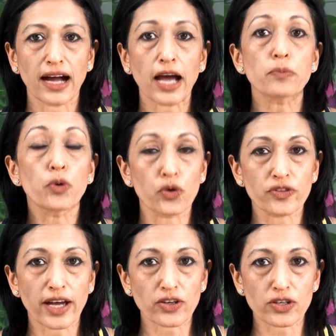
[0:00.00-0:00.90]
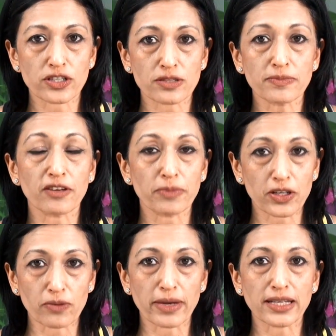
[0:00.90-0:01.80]
hypothyroidism. They've
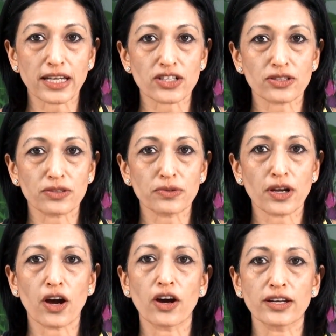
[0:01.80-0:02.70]
been on medication